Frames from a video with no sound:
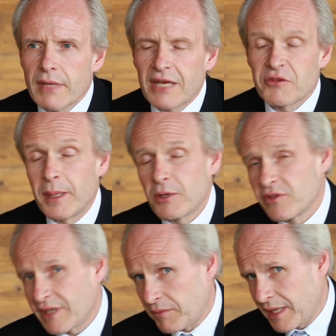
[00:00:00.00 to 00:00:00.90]

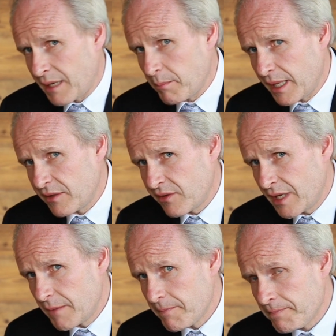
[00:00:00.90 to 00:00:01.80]
experienced that with
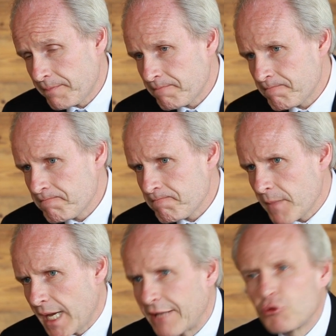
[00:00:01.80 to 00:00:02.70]
Kempinski,
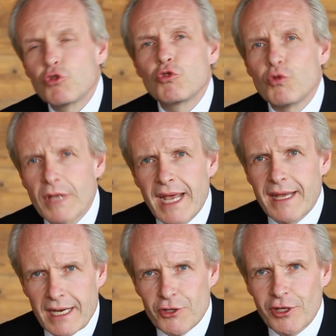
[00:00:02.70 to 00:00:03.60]
and
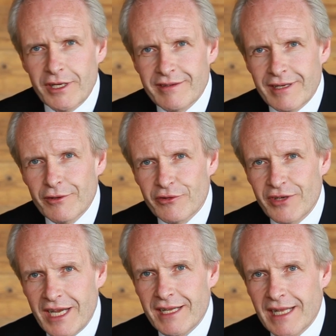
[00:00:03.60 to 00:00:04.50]
today actually still
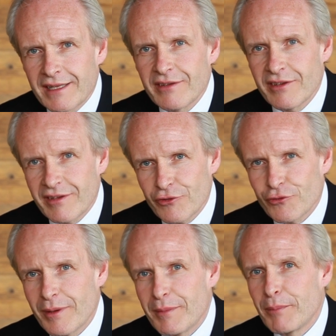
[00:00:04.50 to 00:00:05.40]
seeing that this is
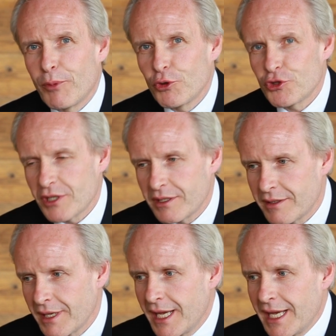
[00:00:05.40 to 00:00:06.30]
extremely pushed,
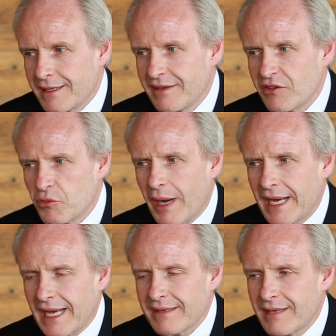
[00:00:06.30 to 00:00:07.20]
and this is
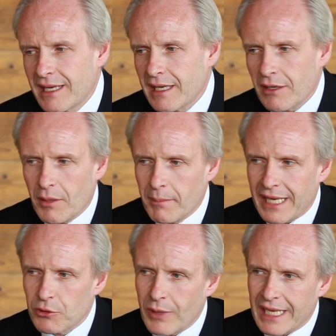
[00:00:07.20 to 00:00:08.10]
why I think I come
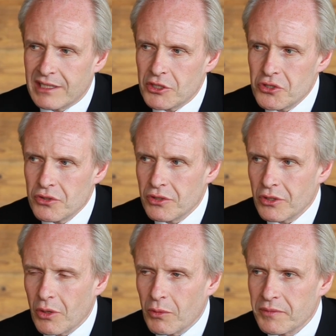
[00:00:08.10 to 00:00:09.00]
back to attitude,
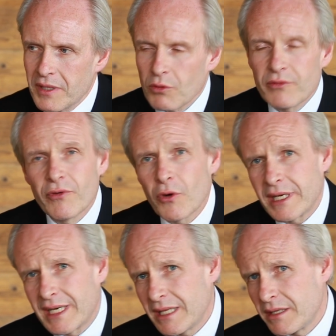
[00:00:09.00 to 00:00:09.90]
you know, what we look
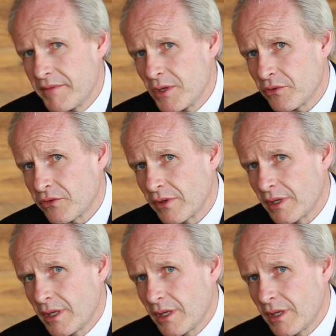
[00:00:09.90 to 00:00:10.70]
for in interviews,